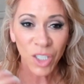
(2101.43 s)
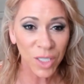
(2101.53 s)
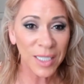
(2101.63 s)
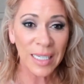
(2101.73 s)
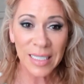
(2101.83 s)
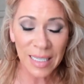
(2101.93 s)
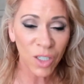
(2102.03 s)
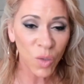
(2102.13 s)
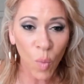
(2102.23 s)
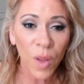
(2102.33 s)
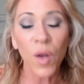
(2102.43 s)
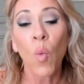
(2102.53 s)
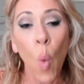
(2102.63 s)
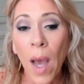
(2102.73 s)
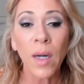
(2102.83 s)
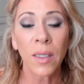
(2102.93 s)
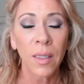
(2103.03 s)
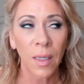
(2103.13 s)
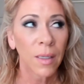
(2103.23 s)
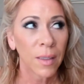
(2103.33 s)
just there's more than one
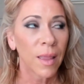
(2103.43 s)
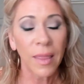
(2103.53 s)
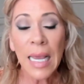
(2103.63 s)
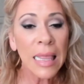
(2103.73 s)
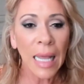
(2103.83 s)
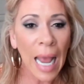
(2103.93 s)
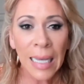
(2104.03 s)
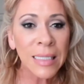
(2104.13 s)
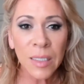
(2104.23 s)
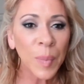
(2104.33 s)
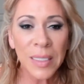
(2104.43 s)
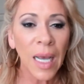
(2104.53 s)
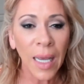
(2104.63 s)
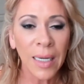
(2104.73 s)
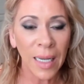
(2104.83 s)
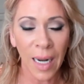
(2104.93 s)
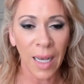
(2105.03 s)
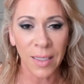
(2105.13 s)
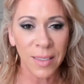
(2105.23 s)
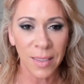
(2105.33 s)
thing that has to be done in
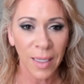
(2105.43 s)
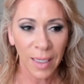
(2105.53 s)
us.